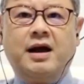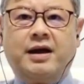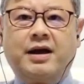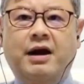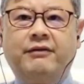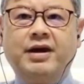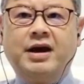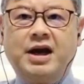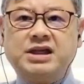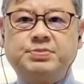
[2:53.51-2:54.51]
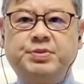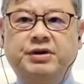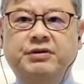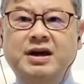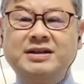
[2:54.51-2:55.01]
Carrier
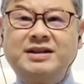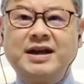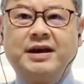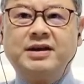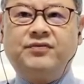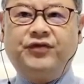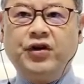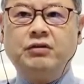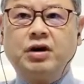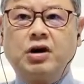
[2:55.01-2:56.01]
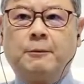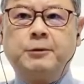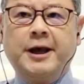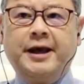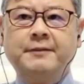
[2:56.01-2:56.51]
experiencing fewer
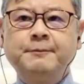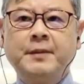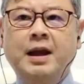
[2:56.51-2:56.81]
complaints,